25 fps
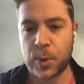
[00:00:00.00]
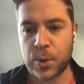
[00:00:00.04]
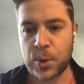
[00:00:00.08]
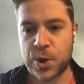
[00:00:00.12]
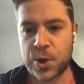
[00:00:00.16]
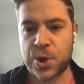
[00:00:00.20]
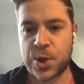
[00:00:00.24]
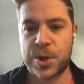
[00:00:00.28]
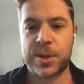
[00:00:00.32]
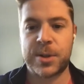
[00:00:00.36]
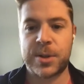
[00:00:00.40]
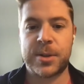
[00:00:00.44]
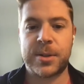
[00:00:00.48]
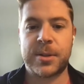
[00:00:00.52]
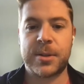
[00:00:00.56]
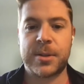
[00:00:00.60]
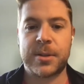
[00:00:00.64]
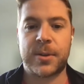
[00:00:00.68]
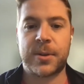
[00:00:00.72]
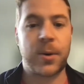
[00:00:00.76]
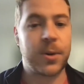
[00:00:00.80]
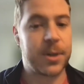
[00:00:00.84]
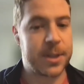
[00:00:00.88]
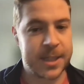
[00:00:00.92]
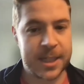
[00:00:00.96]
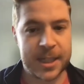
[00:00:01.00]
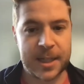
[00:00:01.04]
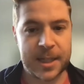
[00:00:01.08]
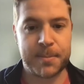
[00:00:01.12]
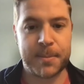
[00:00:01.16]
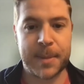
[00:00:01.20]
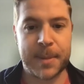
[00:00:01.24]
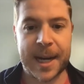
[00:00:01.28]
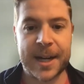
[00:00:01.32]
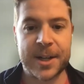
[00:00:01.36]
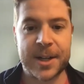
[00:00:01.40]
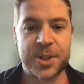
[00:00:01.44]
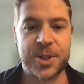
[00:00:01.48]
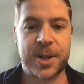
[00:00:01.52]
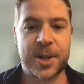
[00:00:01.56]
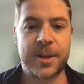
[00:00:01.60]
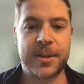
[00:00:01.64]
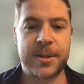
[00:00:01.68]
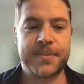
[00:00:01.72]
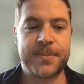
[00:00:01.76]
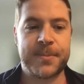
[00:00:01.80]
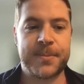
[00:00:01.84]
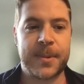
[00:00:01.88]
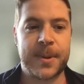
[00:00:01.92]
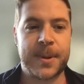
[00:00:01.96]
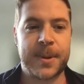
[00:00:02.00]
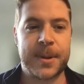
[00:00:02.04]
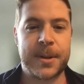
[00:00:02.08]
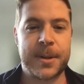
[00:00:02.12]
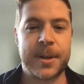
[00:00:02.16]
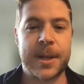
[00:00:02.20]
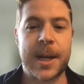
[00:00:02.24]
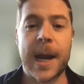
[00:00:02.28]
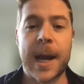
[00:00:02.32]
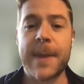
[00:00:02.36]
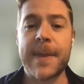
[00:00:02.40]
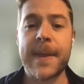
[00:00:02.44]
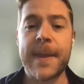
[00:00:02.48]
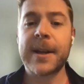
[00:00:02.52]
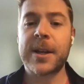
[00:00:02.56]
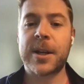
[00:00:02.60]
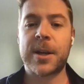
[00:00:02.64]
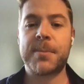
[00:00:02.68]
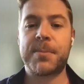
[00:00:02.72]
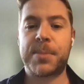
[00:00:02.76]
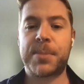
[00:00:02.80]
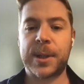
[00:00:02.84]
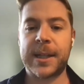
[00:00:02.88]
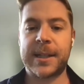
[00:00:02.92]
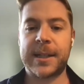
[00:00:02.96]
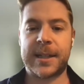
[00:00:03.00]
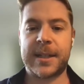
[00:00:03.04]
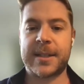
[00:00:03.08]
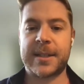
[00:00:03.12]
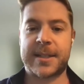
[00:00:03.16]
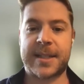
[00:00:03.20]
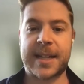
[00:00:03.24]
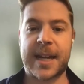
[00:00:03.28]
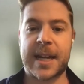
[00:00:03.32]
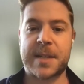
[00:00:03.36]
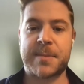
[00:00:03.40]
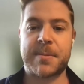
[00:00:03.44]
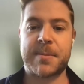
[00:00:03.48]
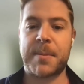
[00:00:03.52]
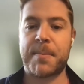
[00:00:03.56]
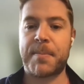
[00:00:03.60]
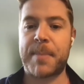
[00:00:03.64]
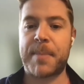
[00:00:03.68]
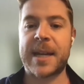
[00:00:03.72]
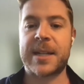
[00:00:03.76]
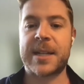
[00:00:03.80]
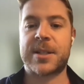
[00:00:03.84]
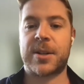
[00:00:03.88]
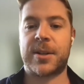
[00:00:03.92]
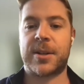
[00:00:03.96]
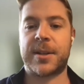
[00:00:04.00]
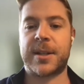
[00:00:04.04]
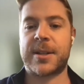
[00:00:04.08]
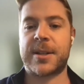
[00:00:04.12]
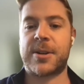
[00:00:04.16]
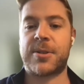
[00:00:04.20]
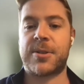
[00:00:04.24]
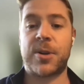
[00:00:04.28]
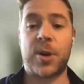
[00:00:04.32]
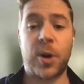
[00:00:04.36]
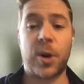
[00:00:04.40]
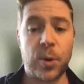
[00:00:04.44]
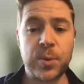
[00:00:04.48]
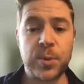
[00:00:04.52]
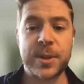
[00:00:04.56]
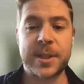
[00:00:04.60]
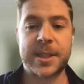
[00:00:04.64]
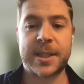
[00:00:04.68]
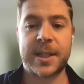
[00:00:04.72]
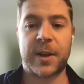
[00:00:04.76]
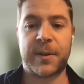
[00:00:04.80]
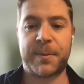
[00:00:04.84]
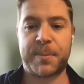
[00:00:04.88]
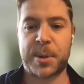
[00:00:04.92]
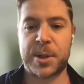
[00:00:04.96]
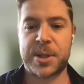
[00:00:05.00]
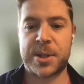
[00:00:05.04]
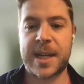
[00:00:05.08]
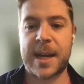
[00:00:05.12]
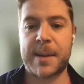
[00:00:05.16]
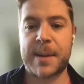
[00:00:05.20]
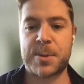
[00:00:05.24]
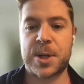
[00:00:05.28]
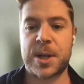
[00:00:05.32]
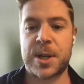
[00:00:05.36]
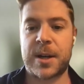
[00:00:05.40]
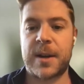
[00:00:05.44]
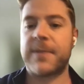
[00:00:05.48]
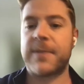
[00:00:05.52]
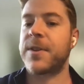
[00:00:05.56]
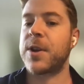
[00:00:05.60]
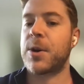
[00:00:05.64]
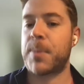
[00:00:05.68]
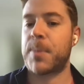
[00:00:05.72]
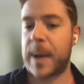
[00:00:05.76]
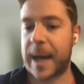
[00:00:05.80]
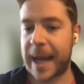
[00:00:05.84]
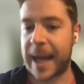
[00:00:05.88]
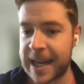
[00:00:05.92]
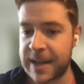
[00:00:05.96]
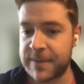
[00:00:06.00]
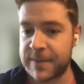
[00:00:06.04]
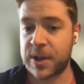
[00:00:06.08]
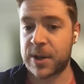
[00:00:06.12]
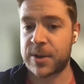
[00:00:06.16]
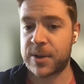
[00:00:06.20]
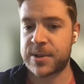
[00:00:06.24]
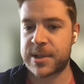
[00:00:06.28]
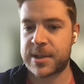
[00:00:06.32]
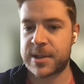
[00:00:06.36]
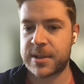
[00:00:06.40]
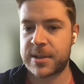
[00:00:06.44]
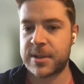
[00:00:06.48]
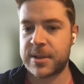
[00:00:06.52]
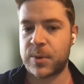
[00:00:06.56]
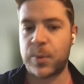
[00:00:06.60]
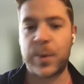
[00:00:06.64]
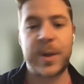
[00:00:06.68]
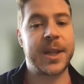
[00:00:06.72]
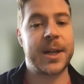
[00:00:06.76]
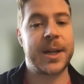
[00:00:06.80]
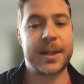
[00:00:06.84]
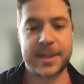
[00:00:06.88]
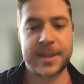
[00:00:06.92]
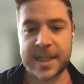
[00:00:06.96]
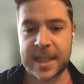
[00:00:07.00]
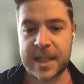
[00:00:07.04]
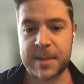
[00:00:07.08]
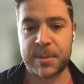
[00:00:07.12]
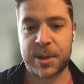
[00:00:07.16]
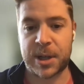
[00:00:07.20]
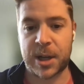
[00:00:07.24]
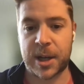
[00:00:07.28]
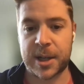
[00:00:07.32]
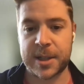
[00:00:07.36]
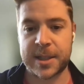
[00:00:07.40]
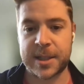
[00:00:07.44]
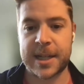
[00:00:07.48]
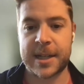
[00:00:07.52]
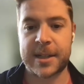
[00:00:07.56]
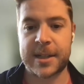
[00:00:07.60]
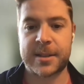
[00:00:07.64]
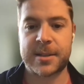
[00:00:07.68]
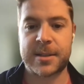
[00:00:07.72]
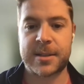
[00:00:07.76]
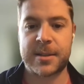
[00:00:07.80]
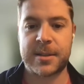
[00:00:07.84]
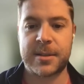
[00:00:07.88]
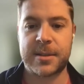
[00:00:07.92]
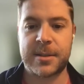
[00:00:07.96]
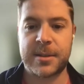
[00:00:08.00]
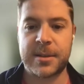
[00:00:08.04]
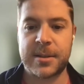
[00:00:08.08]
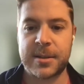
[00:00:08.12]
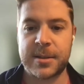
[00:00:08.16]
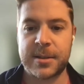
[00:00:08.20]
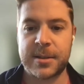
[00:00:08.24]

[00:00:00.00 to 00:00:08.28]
coach, or team manager, and then complete the assessment based on their own self-perception of their behaviors within a team context.